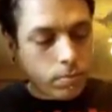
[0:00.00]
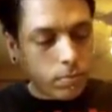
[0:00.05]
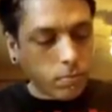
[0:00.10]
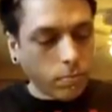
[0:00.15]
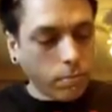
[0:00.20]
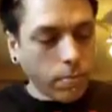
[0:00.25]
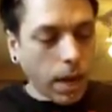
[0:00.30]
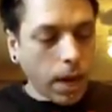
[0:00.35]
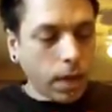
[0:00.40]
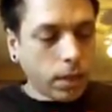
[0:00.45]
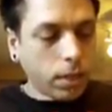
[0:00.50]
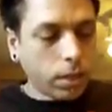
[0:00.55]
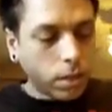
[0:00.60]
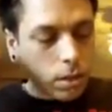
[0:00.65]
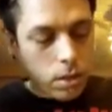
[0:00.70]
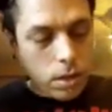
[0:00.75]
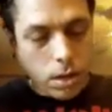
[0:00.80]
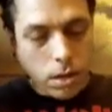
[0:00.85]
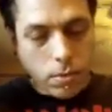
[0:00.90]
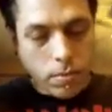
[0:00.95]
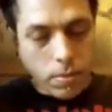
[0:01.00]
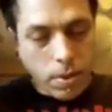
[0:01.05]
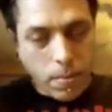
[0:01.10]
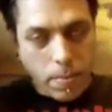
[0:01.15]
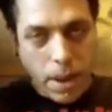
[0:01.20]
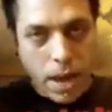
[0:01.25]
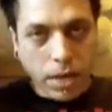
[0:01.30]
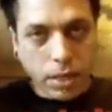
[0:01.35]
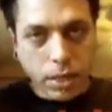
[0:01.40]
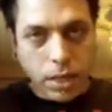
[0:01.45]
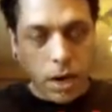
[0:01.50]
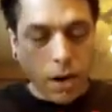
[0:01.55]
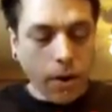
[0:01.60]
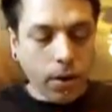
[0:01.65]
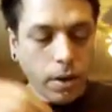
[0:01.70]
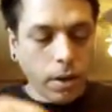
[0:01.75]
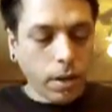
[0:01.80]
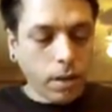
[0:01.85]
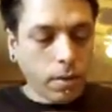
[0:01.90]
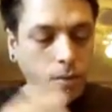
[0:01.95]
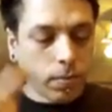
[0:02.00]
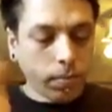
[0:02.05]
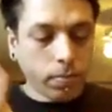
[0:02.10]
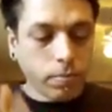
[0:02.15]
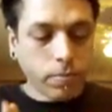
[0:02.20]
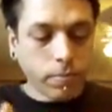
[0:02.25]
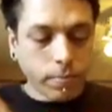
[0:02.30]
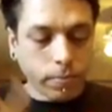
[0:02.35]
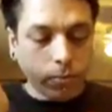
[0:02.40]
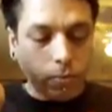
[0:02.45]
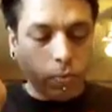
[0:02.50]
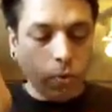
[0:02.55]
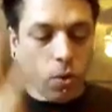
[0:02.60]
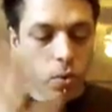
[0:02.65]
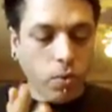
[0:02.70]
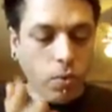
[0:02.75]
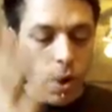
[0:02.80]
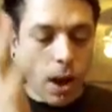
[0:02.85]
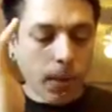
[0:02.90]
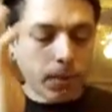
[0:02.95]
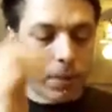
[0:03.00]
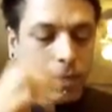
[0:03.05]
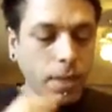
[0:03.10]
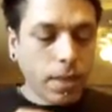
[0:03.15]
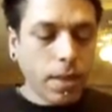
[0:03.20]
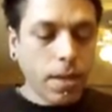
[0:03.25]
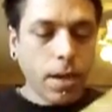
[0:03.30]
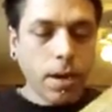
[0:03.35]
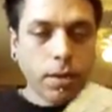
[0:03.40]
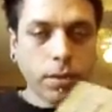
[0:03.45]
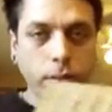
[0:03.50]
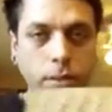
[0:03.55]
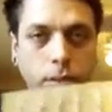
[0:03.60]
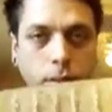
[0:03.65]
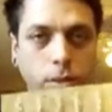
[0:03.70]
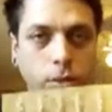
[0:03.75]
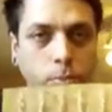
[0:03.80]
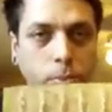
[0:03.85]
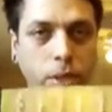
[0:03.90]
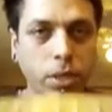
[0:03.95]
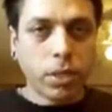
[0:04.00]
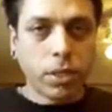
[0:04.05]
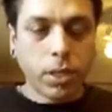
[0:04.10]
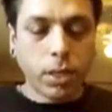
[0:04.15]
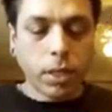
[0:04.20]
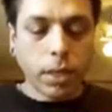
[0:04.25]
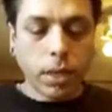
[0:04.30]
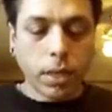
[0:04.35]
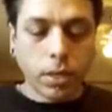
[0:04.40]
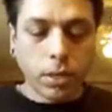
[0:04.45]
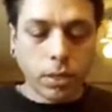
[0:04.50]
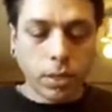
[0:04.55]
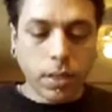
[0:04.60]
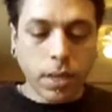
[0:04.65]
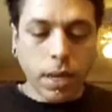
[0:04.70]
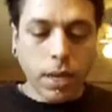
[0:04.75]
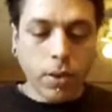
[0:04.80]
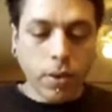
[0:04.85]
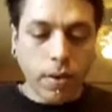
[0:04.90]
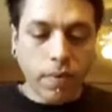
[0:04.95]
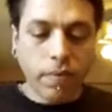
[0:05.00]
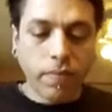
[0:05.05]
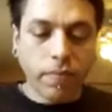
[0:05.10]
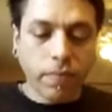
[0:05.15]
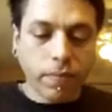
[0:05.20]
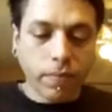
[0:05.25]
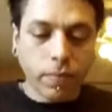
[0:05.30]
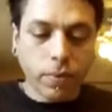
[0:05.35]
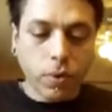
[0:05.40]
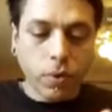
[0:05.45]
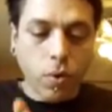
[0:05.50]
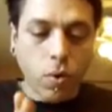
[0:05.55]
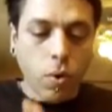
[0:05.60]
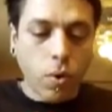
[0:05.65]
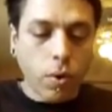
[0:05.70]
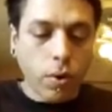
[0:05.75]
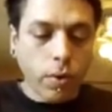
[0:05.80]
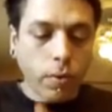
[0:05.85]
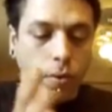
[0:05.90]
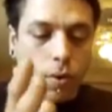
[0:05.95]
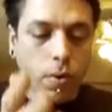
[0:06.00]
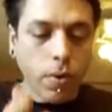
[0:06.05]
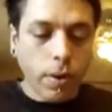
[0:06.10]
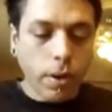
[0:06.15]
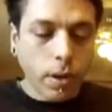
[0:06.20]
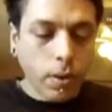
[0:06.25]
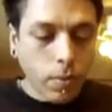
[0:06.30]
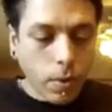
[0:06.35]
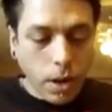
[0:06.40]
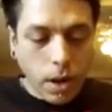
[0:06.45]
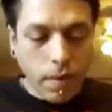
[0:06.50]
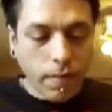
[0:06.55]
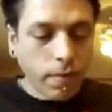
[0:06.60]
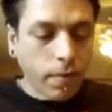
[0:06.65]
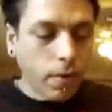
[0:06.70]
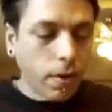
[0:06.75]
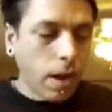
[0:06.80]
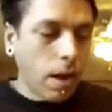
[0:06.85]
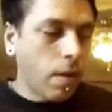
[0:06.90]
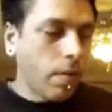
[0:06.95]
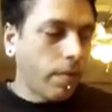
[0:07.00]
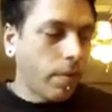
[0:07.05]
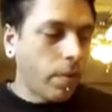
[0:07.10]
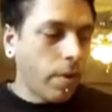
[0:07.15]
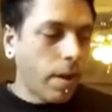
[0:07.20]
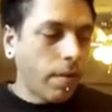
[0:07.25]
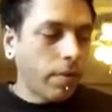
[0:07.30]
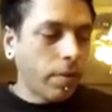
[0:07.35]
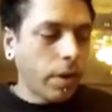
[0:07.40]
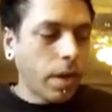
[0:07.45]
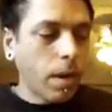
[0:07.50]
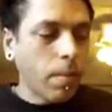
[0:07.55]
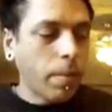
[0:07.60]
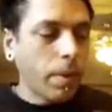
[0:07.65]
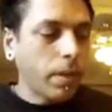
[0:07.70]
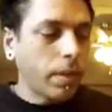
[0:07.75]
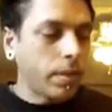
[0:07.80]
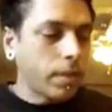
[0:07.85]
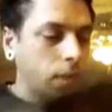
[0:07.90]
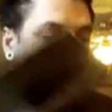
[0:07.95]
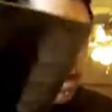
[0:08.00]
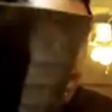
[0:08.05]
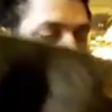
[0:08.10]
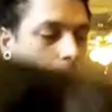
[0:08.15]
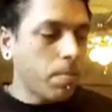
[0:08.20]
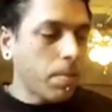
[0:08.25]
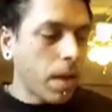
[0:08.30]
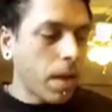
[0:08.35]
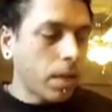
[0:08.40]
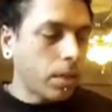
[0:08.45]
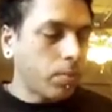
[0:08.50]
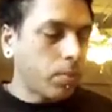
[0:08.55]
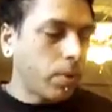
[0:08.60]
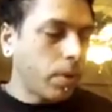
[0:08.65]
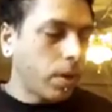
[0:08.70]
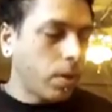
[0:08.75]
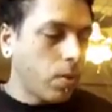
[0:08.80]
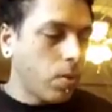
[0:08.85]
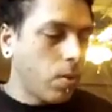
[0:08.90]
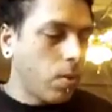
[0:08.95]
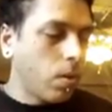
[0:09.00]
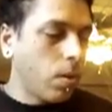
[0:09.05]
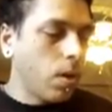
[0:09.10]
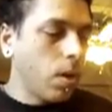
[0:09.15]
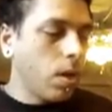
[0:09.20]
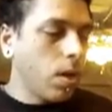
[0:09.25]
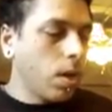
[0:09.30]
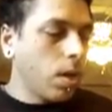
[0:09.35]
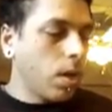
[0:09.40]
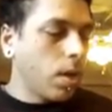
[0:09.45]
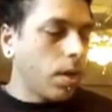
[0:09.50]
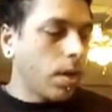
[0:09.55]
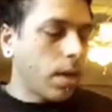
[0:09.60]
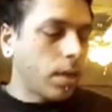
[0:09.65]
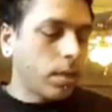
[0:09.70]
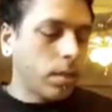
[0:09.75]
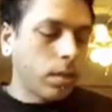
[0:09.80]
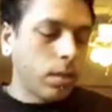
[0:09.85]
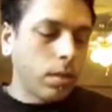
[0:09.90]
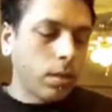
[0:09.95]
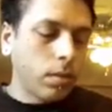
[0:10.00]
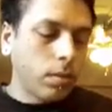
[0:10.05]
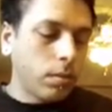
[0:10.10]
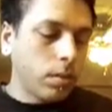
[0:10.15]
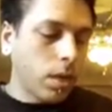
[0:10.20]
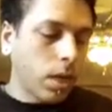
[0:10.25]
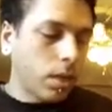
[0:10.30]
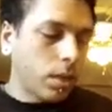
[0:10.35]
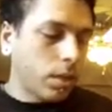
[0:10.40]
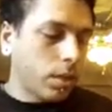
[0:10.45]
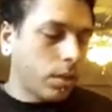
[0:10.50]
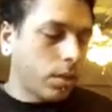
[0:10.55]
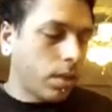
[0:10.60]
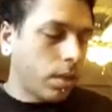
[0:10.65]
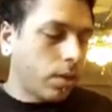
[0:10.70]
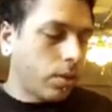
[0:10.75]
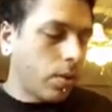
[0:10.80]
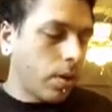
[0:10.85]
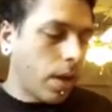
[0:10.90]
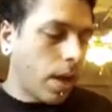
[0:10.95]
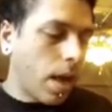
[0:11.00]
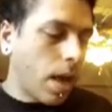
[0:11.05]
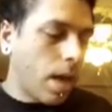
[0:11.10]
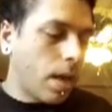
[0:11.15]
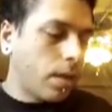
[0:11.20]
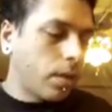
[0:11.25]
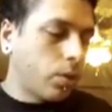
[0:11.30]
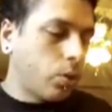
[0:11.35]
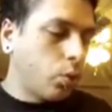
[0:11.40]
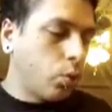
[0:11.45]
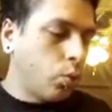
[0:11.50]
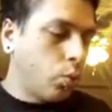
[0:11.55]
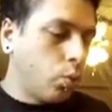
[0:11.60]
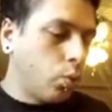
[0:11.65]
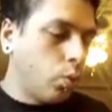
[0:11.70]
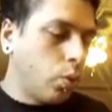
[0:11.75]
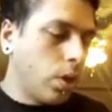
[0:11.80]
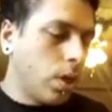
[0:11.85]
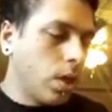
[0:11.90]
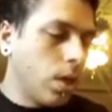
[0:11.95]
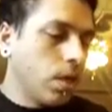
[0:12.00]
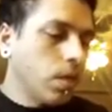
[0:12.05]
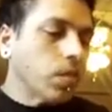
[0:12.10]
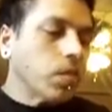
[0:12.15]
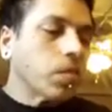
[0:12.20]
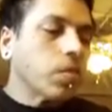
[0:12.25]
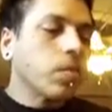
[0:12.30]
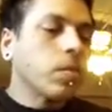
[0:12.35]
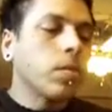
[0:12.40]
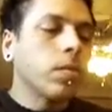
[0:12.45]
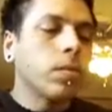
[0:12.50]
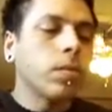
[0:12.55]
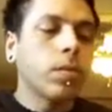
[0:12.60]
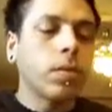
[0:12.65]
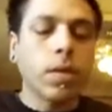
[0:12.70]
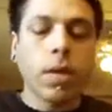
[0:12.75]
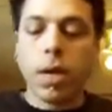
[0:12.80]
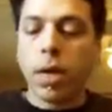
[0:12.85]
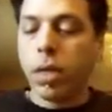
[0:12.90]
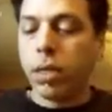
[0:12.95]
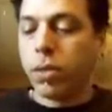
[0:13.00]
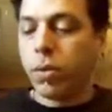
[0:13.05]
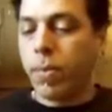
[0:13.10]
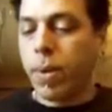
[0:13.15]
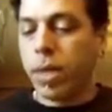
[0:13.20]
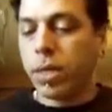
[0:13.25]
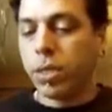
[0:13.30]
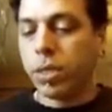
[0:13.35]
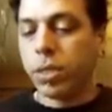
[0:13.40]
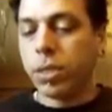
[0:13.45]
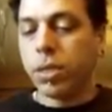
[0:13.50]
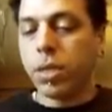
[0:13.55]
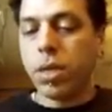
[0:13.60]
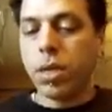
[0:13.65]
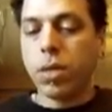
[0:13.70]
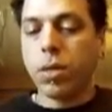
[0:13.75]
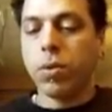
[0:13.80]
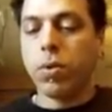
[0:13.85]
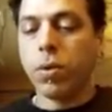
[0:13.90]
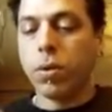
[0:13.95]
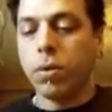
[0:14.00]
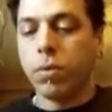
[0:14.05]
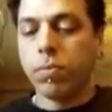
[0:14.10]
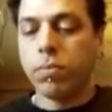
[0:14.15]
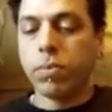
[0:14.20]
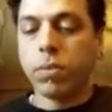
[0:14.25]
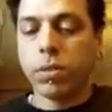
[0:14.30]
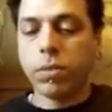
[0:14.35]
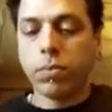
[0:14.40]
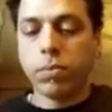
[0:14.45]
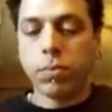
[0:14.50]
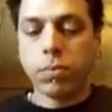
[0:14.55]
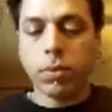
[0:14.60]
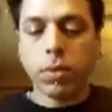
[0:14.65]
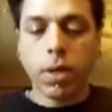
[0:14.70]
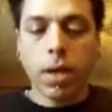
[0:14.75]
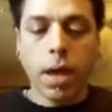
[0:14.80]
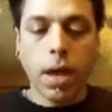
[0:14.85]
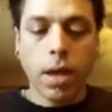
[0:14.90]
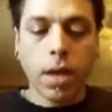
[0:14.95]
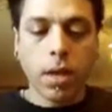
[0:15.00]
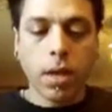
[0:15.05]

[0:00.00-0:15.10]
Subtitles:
imaginary grow crops in there, so this will be just like a little thing. You have corn growing, whatever, however you have your campaign set up. That's pretty cool. Nice little touch that you can add to any dimension. Or, yeah.